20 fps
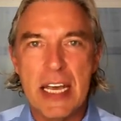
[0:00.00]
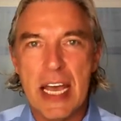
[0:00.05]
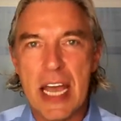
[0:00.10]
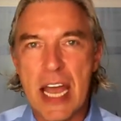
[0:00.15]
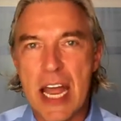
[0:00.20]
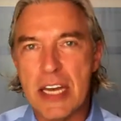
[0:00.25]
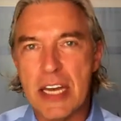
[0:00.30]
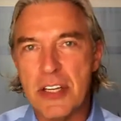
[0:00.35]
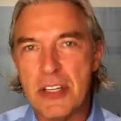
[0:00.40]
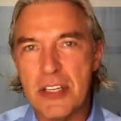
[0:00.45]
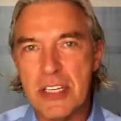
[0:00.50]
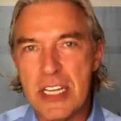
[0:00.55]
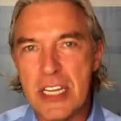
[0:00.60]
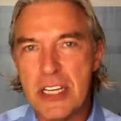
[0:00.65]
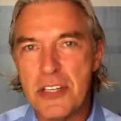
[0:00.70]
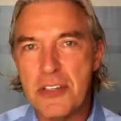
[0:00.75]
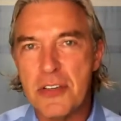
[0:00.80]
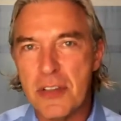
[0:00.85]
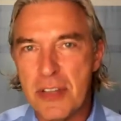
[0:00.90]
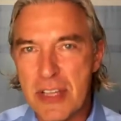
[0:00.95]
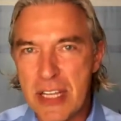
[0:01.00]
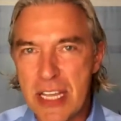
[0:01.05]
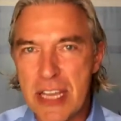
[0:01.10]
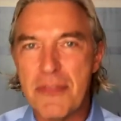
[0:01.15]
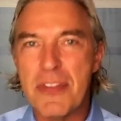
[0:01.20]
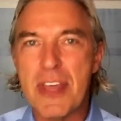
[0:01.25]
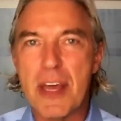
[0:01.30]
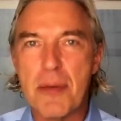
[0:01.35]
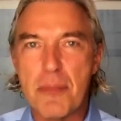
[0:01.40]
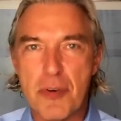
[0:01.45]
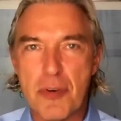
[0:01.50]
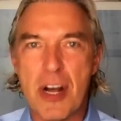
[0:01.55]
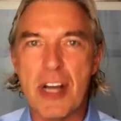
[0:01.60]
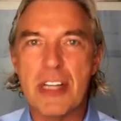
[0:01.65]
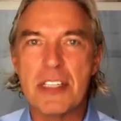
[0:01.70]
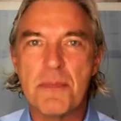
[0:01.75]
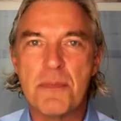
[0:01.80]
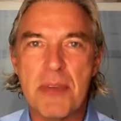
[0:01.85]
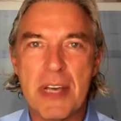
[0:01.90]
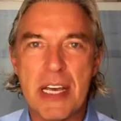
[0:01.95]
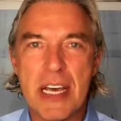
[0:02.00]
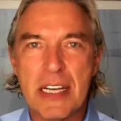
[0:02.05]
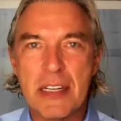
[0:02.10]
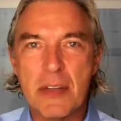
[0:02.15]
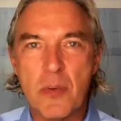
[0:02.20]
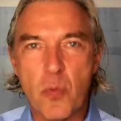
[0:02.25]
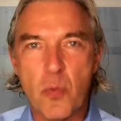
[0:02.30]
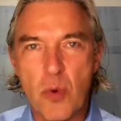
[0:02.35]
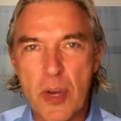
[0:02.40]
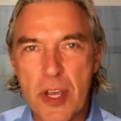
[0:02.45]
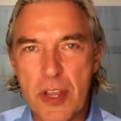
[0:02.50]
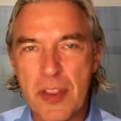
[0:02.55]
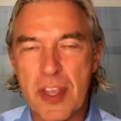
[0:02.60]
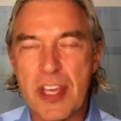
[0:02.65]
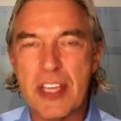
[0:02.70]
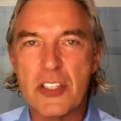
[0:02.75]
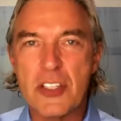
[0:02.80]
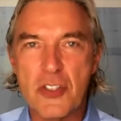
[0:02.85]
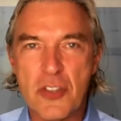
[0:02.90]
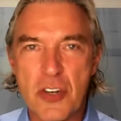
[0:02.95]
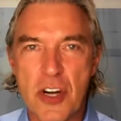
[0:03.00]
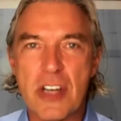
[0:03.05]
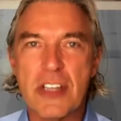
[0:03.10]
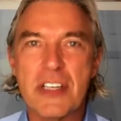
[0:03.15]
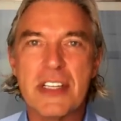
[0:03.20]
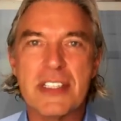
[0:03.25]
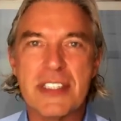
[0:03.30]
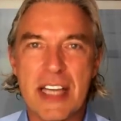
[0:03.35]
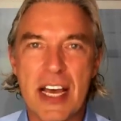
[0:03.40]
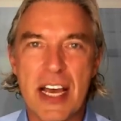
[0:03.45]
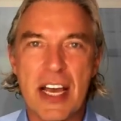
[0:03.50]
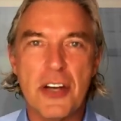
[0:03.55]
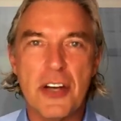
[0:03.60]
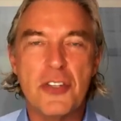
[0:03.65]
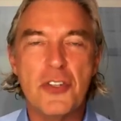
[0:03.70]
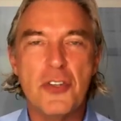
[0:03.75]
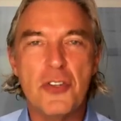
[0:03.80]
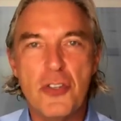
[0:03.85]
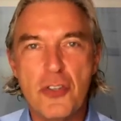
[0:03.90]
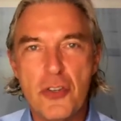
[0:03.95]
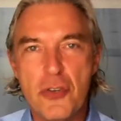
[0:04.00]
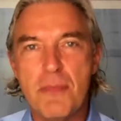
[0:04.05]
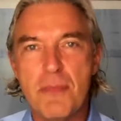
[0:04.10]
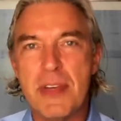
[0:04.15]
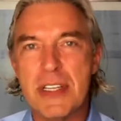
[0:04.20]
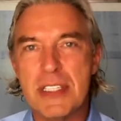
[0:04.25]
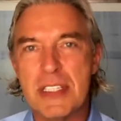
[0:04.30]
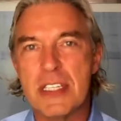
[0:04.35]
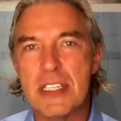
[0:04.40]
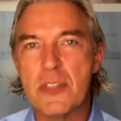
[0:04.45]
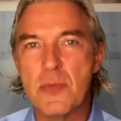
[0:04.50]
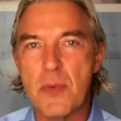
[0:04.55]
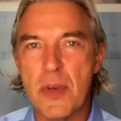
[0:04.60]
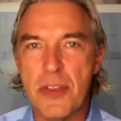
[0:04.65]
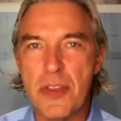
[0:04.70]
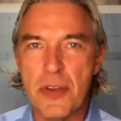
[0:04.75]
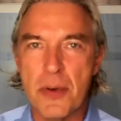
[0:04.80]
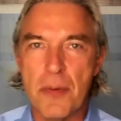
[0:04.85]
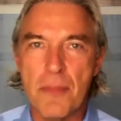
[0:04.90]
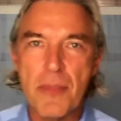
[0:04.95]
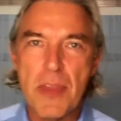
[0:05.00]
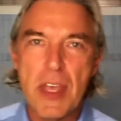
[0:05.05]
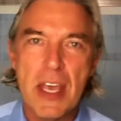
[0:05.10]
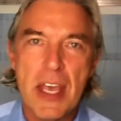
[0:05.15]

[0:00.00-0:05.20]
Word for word: and you need to leave that prospect with a strong desire to do business with you.